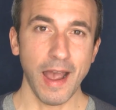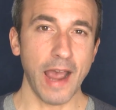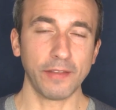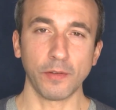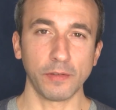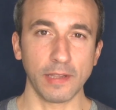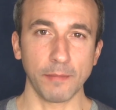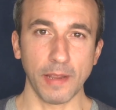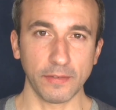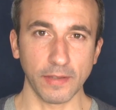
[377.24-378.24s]
I just don't think it
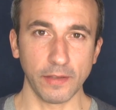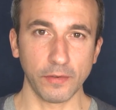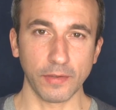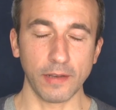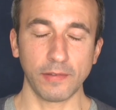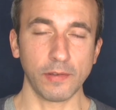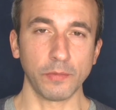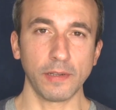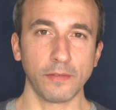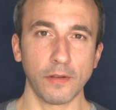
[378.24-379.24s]
makes sense because I just don't
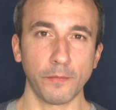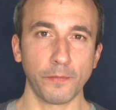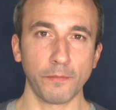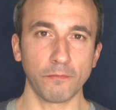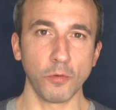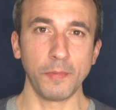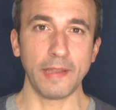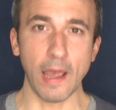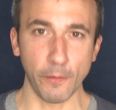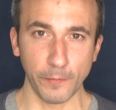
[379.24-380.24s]
think there's enough room in
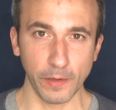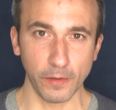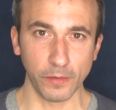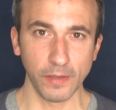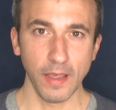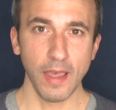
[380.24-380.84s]
the outfield,